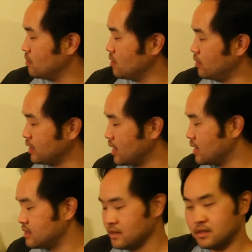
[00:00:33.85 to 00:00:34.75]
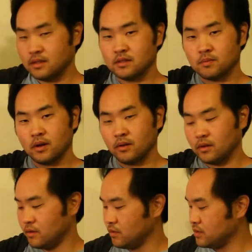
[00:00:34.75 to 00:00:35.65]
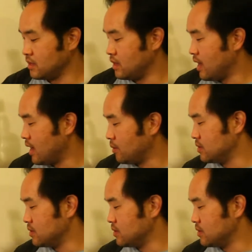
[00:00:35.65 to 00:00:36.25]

only contents of this bottle of whiskey had